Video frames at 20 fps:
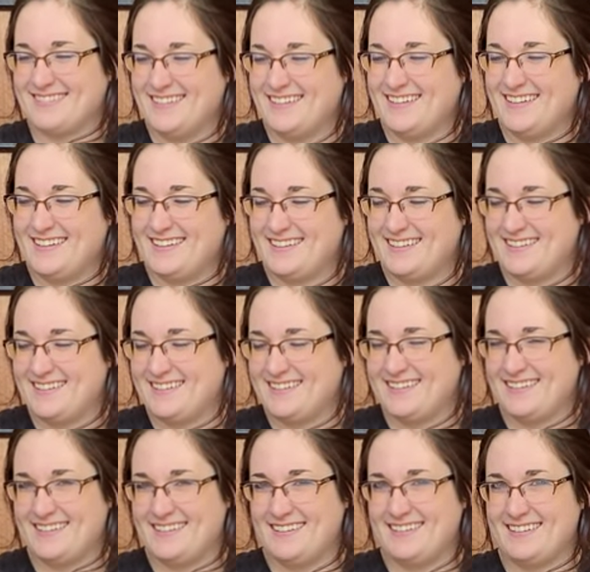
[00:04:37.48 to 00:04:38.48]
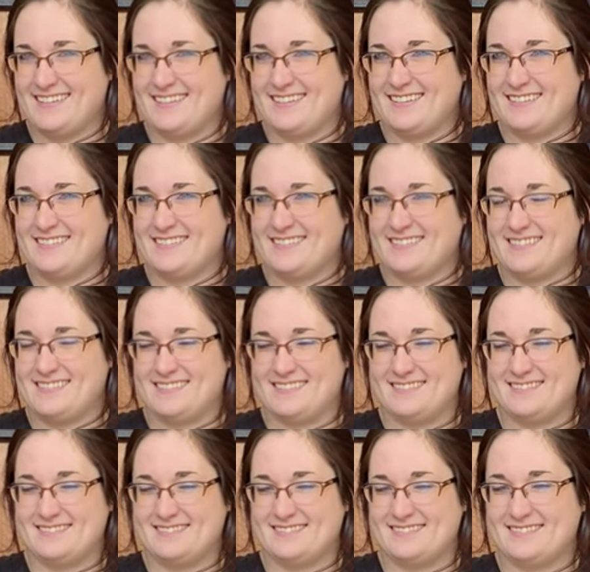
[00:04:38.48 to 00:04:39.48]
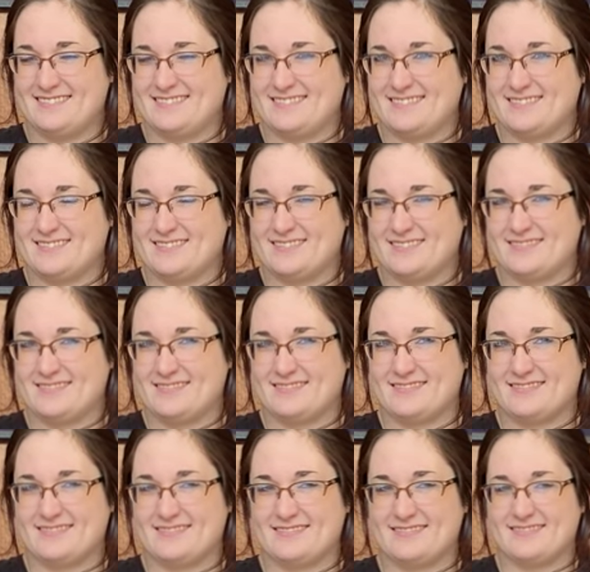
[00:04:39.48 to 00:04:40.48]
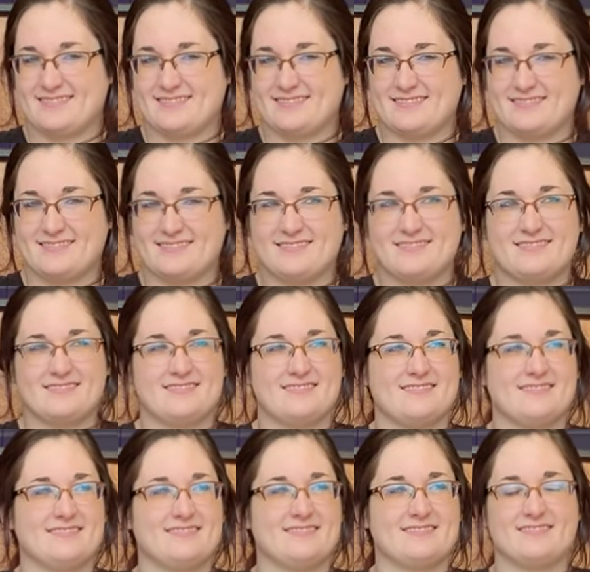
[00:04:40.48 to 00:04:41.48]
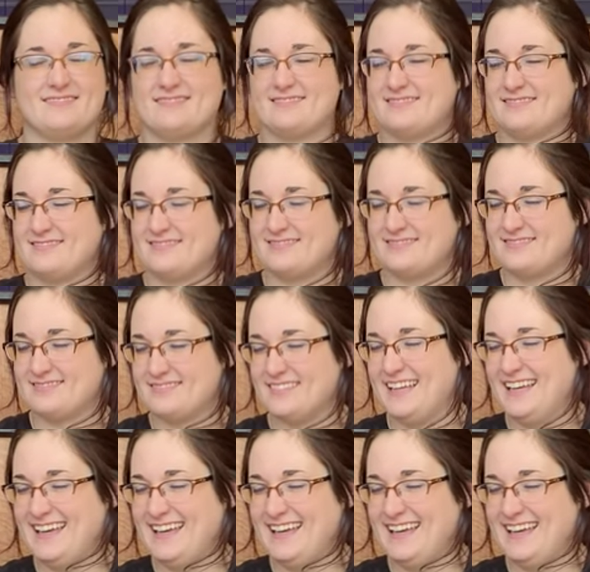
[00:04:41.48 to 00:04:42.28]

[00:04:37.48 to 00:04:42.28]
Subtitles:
The person shown says nothing.